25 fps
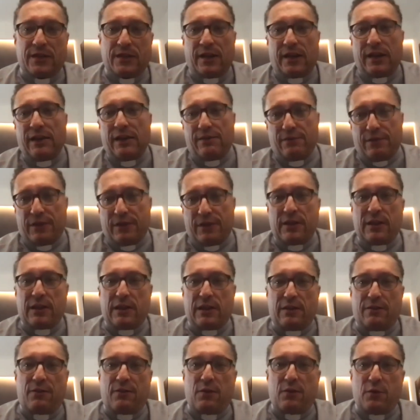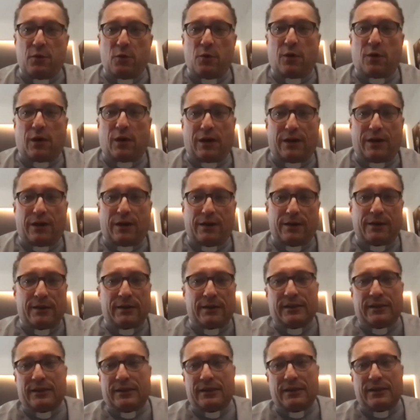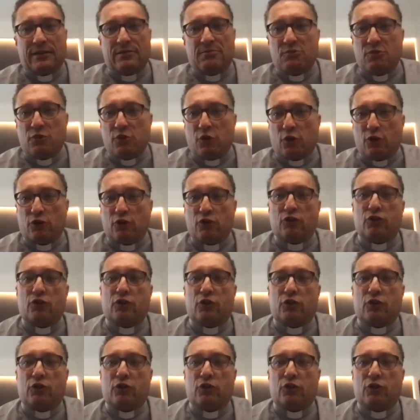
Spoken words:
even if you are not